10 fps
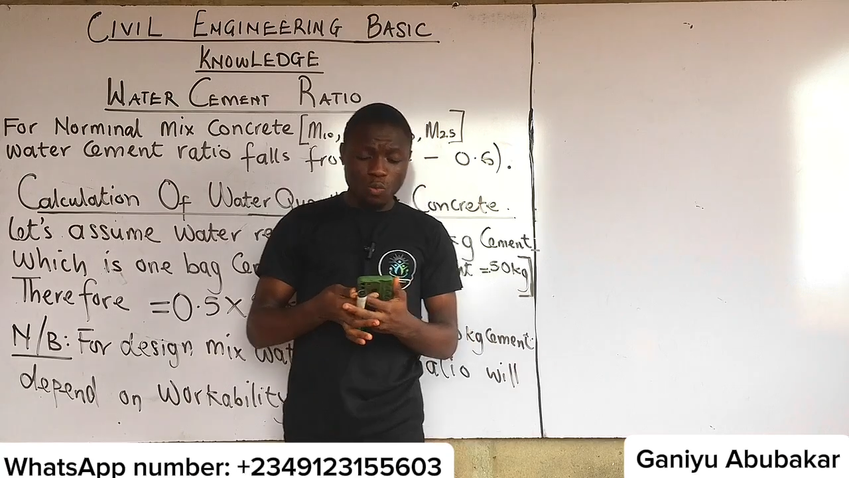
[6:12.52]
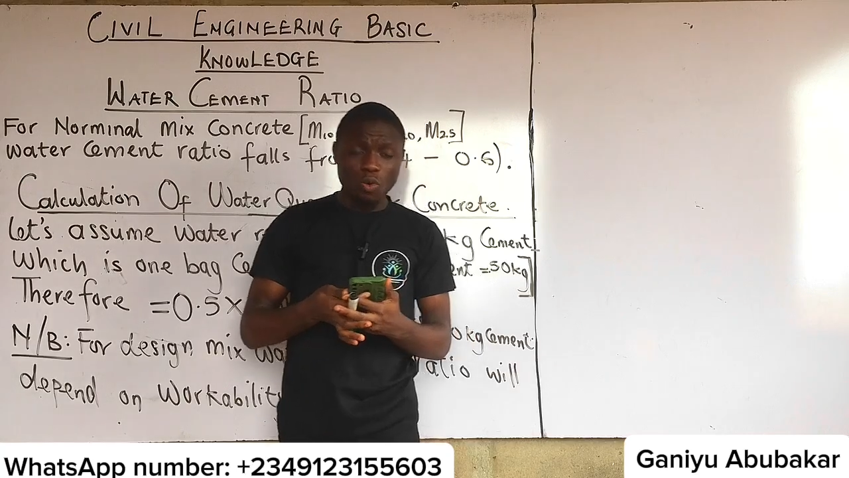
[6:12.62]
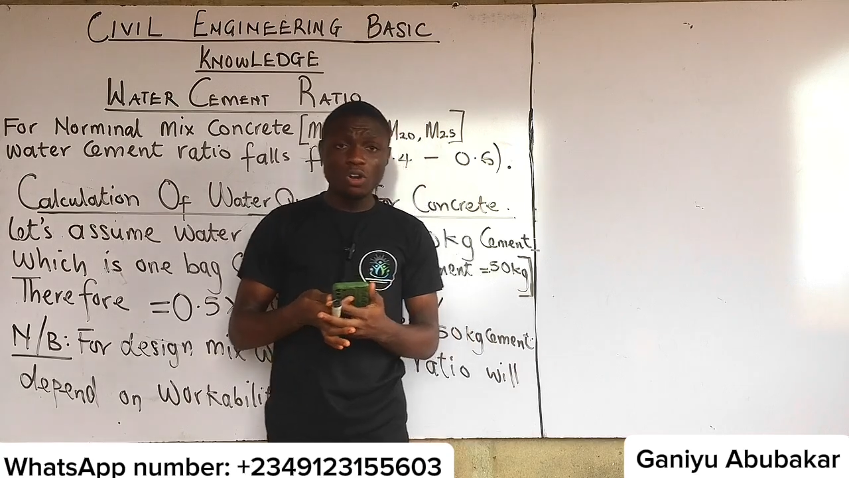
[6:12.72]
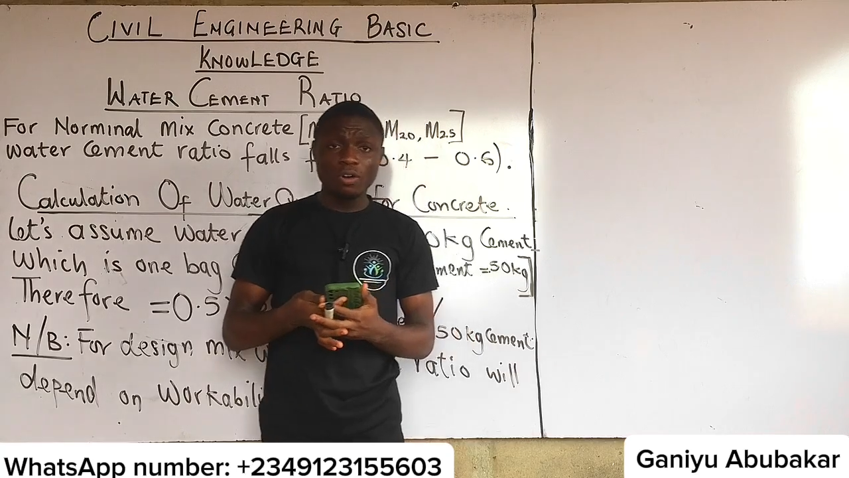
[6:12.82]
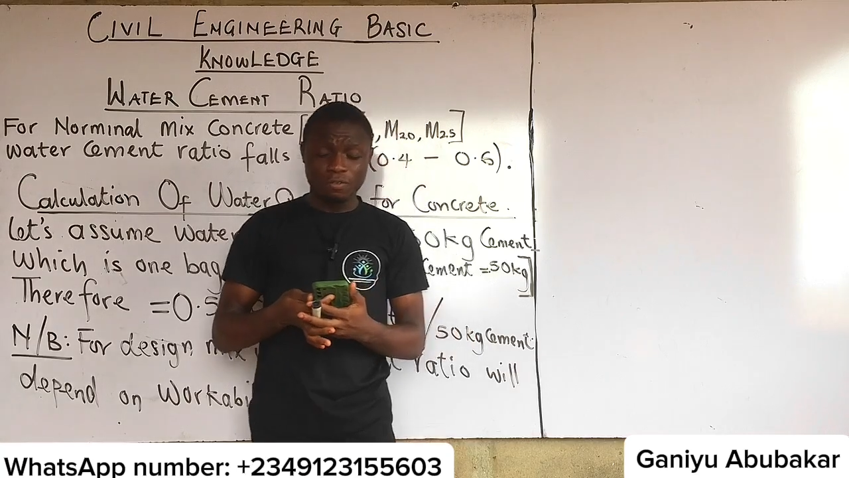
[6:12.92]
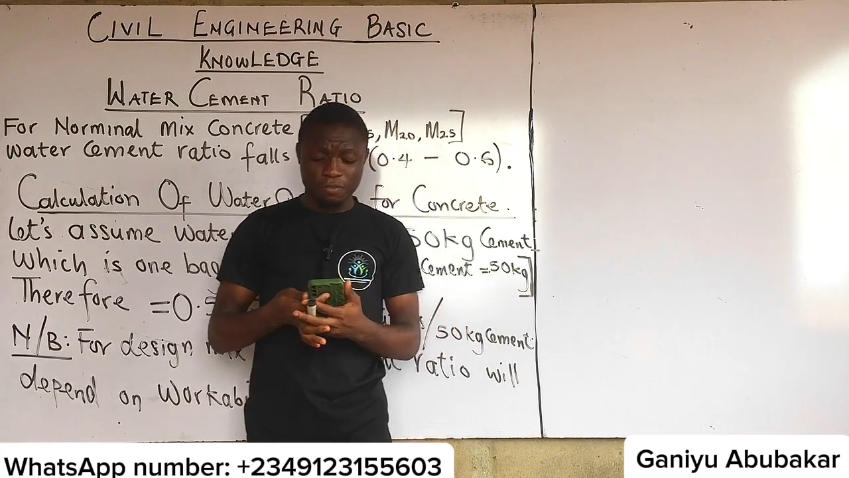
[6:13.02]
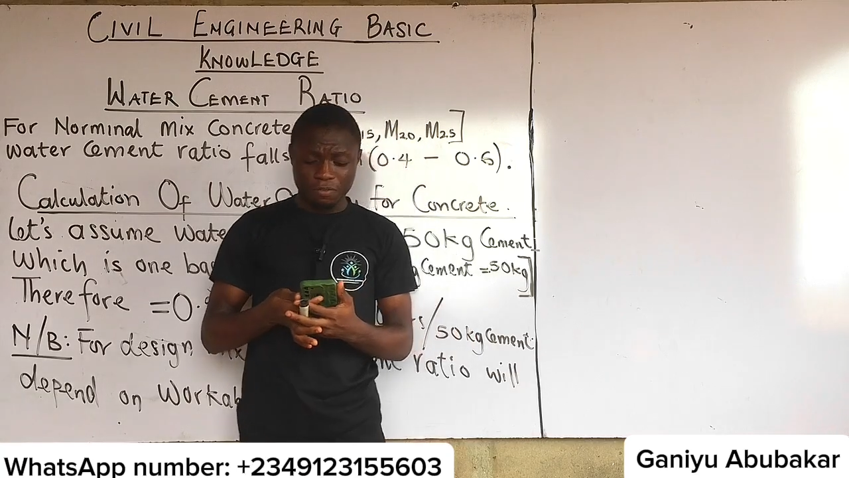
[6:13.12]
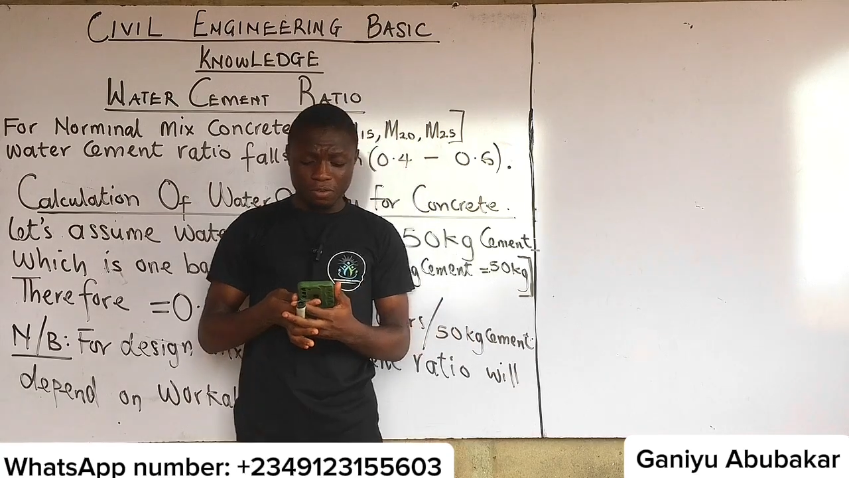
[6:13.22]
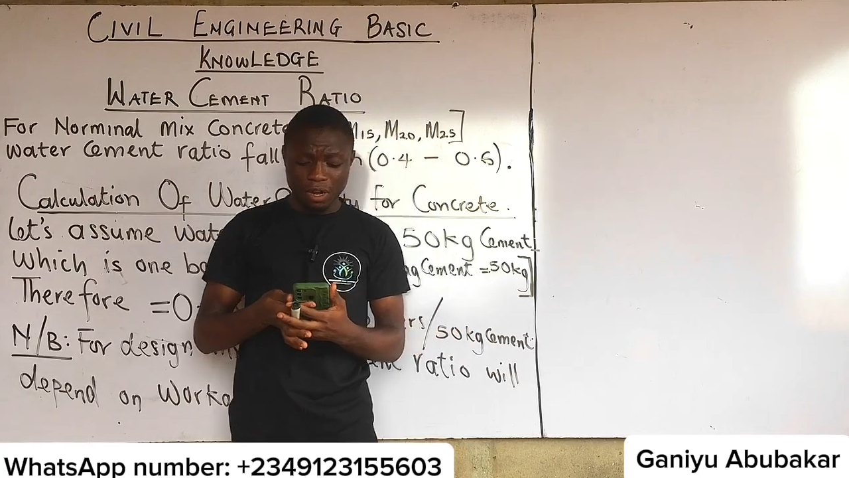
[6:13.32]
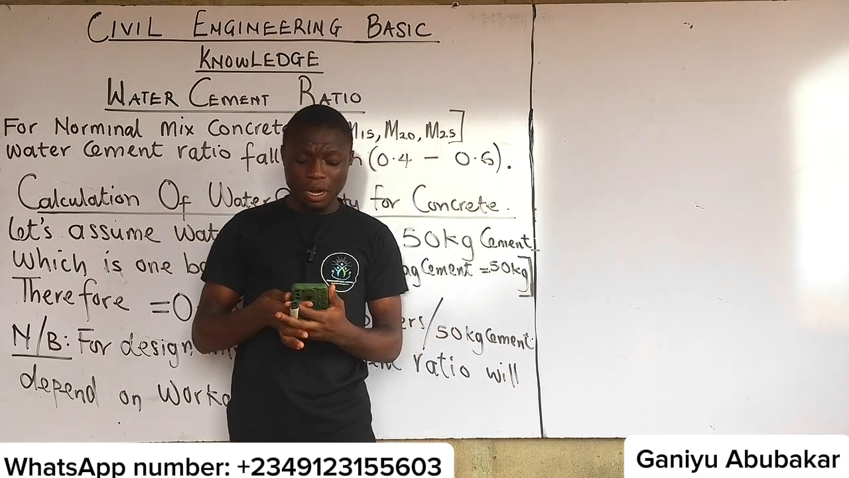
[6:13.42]
one
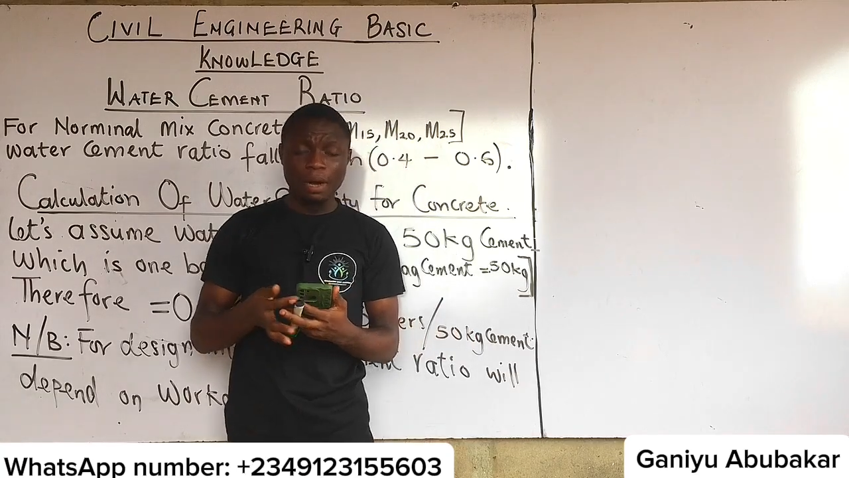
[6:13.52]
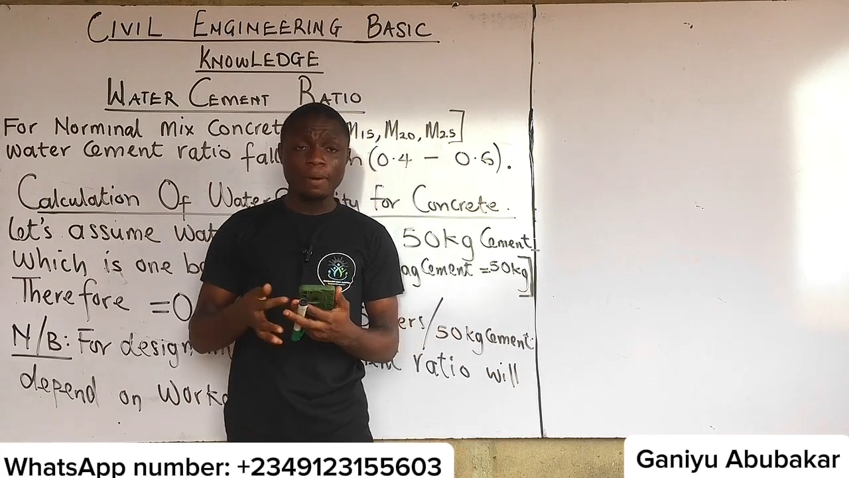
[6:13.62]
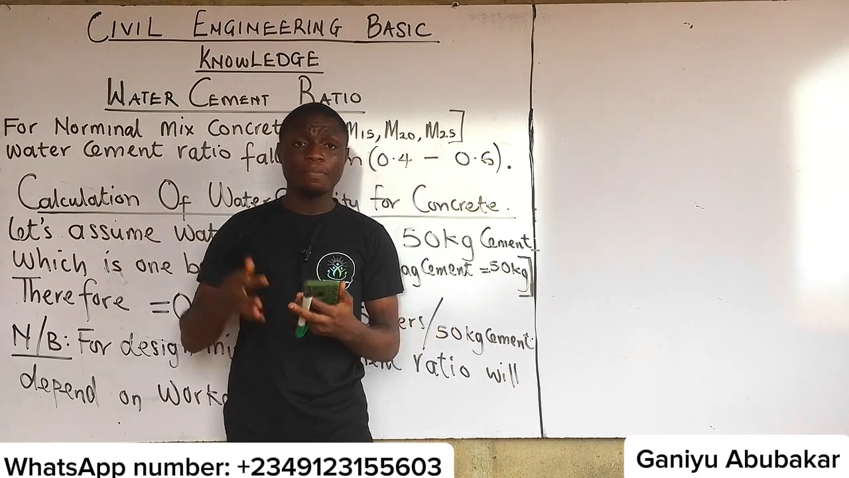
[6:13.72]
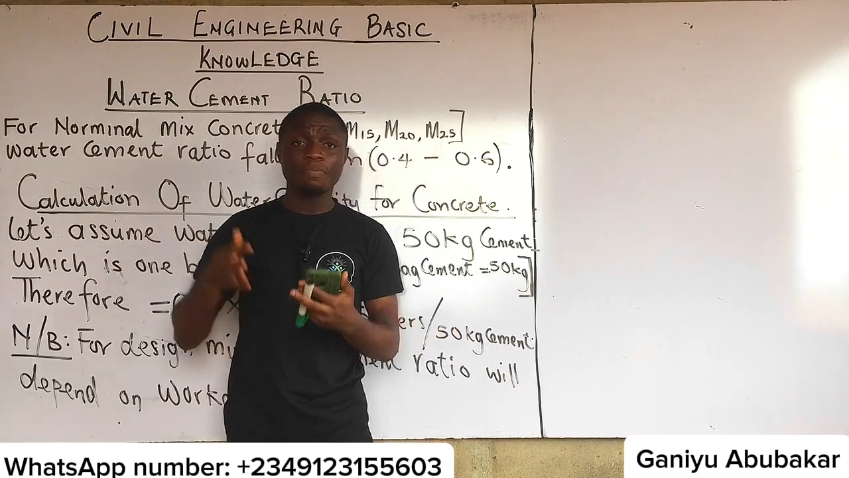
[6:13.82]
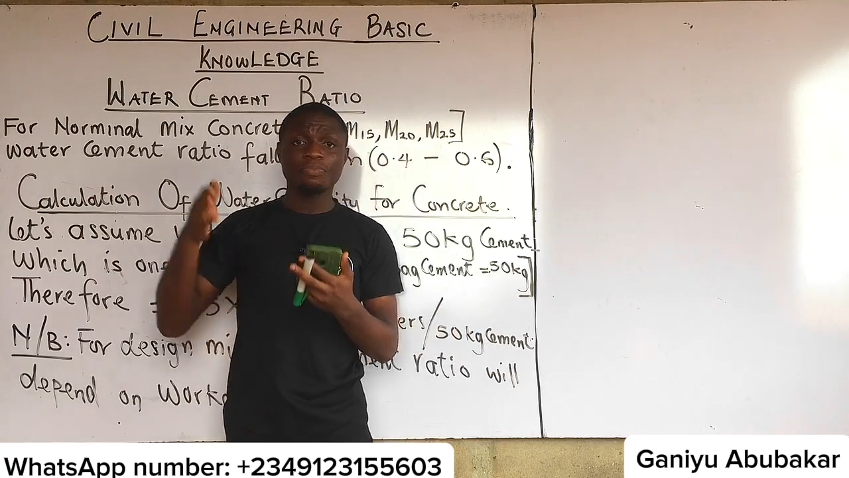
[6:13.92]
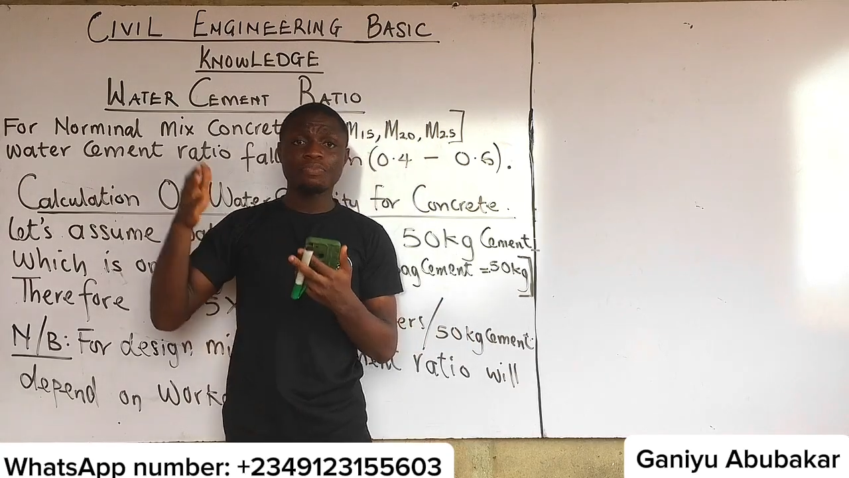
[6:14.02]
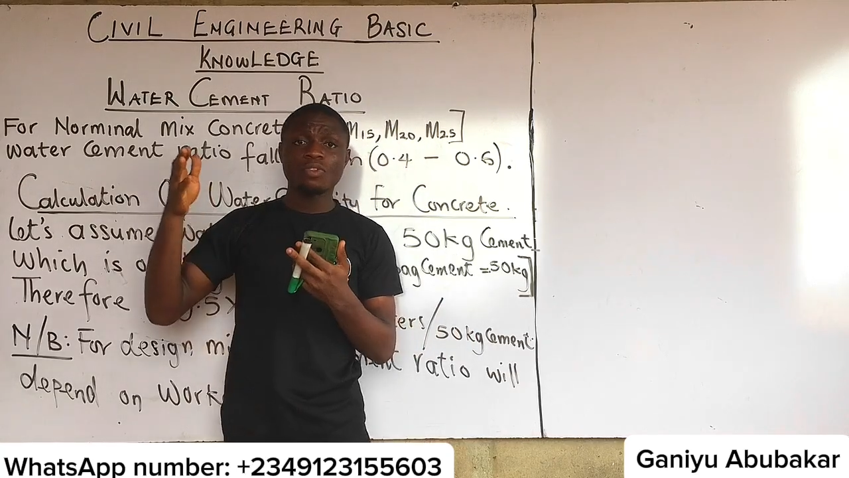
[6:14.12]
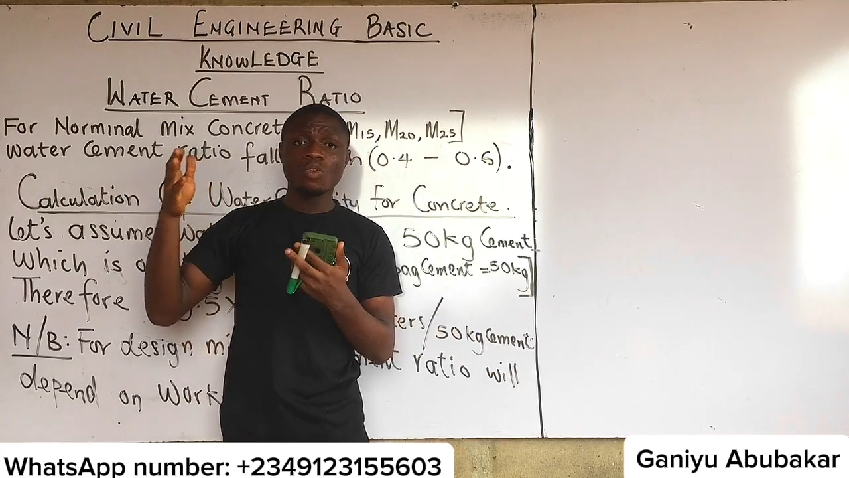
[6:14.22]
of one